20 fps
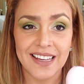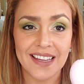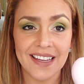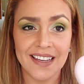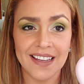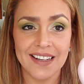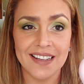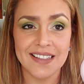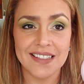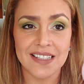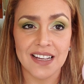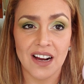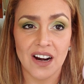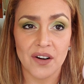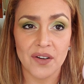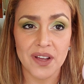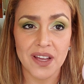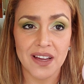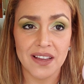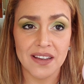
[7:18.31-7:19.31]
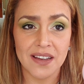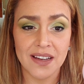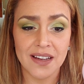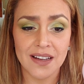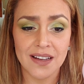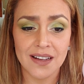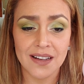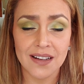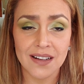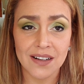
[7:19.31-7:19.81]
It is
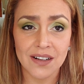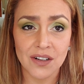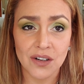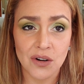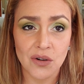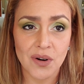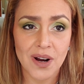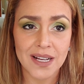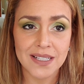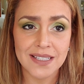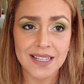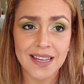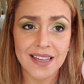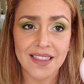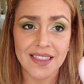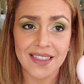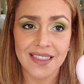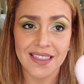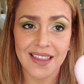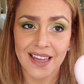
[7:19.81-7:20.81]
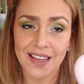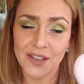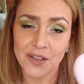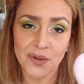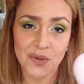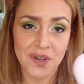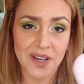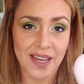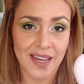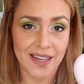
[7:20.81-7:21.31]
Ariana Grande Thank
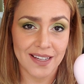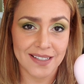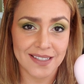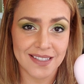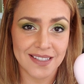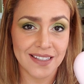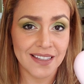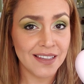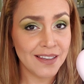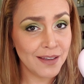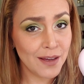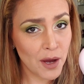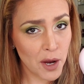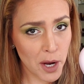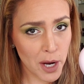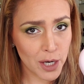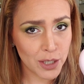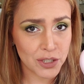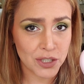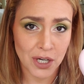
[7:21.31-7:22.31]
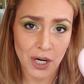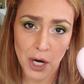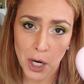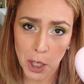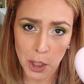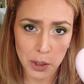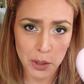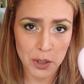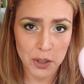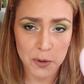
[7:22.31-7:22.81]
U Next. Yes, I
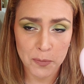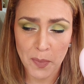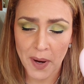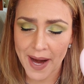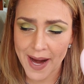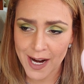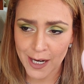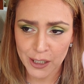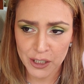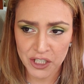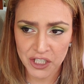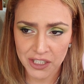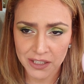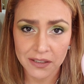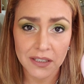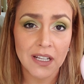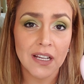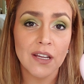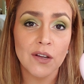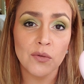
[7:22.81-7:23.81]
hate this packaging.